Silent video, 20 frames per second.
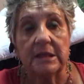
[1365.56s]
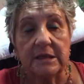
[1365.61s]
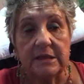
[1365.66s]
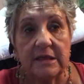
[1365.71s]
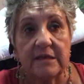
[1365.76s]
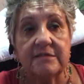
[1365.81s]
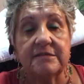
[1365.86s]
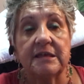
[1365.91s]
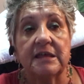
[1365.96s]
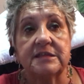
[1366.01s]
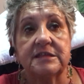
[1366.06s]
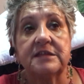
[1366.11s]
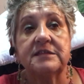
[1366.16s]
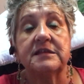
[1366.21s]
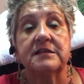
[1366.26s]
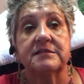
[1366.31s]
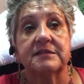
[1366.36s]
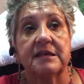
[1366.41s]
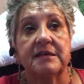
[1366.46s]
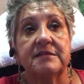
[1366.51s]
Yes, I did
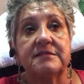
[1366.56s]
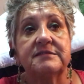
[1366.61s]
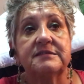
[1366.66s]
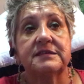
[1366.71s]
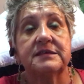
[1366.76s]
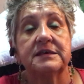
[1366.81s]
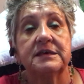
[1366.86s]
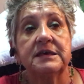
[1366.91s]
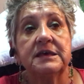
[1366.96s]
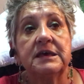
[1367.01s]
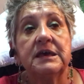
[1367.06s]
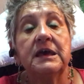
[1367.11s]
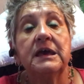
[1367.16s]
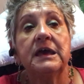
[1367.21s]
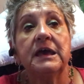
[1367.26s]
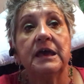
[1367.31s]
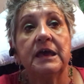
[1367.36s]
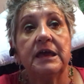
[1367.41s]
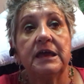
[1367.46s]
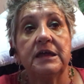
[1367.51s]
the test
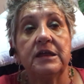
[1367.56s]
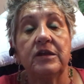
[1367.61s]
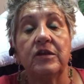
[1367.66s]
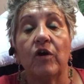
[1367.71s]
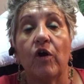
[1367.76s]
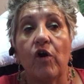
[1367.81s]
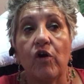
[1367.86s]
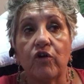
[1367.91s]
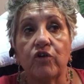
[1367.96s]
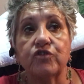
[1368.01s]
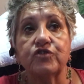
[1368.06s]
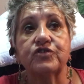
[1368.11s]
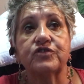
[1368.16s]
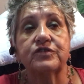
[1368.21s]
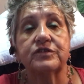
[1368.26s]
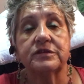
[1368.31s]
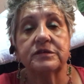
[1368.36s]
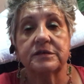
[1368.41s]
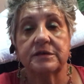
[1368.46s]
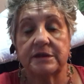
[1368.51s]
in
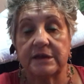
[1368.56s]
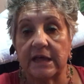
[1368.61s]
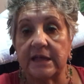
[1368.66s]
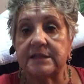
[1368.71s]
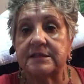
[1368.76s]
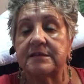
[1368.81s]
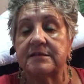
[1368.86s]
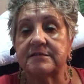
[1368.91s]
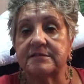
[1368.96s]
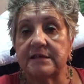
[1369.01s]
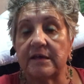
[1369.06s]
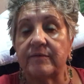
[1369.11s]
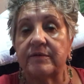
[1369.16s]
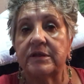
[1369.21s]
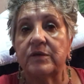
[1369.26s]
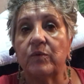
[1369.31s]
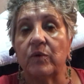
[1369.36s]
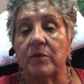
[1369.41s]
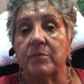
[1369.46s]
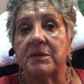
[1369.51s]
August
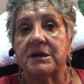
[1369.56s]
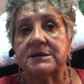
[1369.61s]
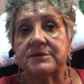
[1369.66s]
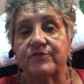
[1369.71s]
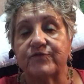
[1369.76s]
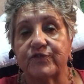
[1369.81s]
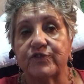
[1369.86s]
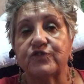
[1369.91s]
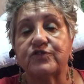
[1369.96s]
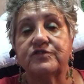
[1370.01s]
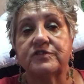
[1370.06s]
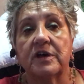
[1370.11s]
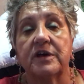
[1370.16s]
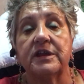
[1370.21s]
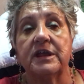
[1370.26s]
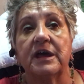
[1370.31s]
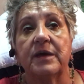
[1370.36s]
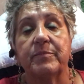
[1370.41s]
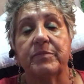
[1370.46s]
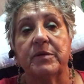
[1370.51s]
1970 when my first son
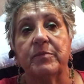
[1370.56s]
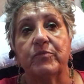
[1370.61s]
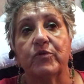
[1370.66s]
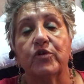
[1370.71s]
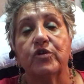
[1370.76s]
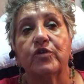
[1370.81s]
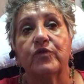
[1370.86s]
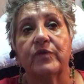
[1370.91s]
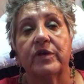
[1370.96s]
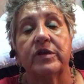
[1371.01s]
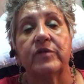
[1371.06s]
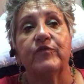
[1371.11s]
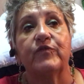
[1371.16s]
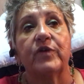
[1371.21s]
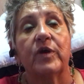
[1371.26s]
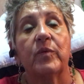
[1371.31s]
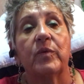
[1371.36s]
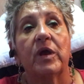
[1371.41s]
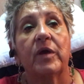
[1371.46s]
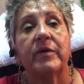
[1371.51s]
had been born already in
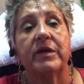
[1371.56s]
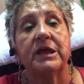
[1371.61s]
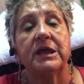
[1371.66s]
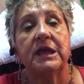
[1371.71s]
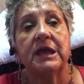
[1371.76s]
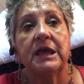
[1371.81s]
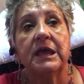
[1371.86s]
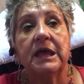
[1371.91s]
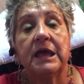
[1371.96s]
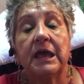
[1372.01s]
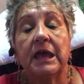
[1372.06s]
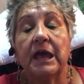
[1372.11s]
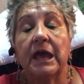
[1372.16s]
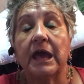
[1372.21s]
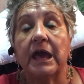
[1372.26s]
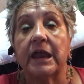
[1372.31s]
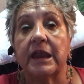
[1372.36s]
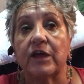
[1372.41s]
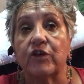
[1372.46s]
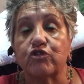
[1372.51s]
February.
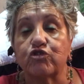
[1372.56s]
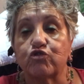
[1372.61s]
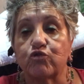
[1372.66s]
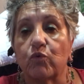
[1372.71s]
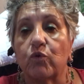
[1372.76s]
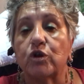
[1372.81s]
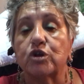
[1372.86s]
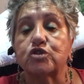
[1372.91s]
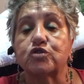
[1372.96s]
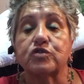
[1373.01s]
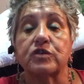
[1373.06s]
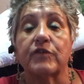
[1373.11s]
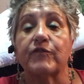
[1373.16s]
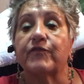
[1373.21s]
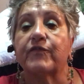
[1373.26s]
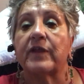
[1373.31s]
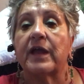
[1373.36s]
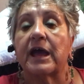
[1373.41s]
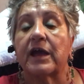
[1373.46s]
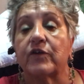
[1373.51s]
And I swore to the
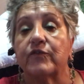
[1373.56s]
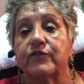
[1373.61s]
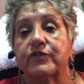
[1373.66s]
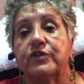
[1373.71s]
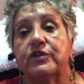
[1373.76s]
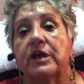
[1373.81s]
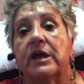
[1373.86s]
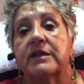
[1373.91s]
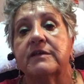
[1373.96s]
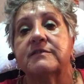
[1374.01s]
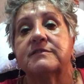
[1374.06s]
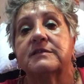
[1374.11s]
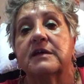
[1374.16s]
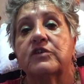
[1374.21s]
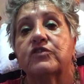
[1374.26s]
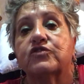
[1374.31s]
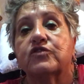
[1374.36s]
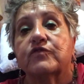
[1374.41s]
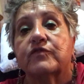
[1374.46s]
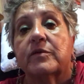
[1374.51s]
flag of the United
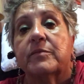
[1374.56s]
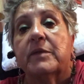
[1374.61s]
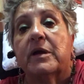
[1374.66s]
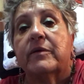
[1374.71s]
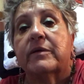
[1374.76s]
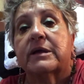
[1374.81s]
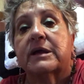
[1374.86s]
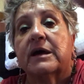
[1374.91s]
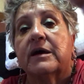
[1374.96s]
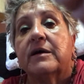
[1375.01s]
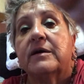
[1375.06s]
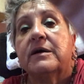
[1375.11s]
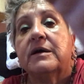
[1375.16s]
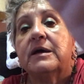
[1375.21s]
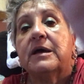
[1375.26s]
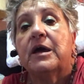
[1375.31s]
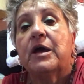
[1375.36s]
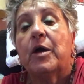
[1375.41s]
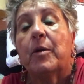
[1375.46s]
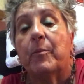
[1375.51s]
States of America
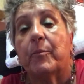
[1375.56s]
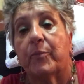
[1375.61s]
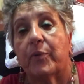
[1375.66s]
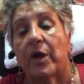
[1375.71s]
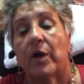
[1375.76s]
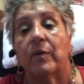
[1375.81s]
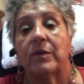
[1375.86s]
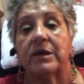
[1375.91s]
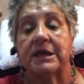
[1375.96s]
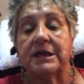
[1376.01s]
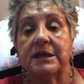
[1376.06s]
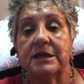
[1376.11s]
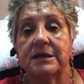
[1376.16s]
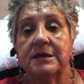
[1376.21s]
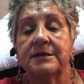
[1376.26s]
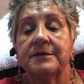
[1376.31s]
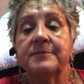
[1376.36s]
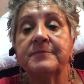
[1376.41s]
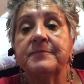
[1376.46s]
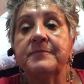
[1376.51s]
proudly
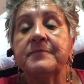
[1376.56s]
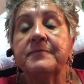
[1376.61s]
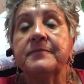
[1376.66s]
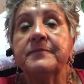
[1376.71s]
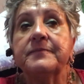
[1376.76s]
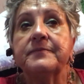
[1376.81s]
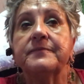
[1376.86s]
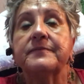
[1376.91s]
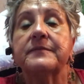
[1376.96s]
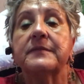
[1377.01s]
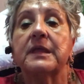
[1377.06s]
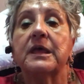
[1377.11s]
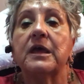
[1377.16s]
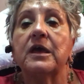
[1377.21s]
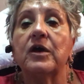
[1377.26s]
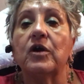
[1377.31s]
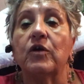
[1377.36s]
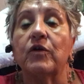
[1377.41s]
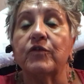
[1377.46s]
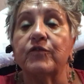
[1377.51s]

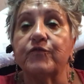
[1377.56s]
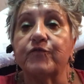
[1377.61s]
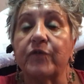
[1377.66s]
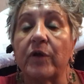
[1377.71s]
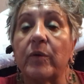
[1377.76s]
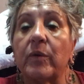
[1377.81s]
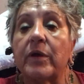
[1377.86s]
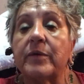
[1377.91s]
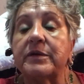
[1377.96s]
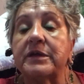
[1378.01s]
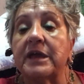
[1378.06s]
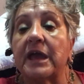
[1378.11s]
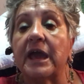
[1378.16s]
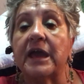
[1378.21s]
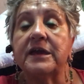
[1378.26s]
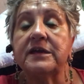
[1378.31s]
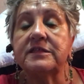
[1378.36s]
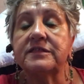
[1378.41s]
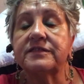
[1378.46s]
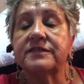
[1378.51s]
on February
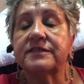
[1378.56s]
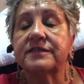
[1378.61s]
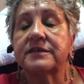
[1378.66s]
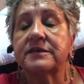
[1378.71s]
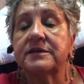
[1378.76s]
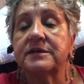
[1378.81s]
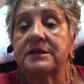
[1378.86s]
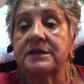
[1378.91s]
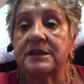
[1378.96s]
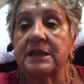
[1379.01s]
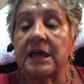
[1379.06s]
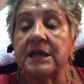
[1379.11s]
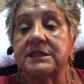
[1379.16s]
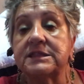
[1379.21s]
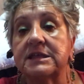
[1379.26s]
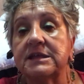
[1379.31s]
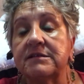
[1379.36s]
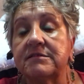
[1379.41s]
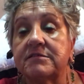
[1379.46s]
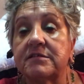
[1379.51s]
8th,
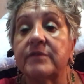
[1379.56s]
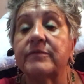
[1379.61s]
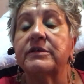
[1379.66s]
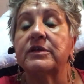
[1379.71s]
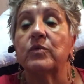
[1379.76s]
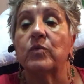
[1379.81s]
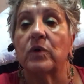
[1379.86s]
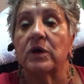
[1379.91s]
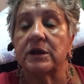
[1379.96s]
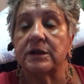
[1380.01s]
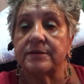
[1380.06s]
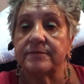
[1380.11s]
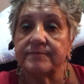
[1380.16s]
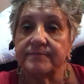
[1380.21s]
1971.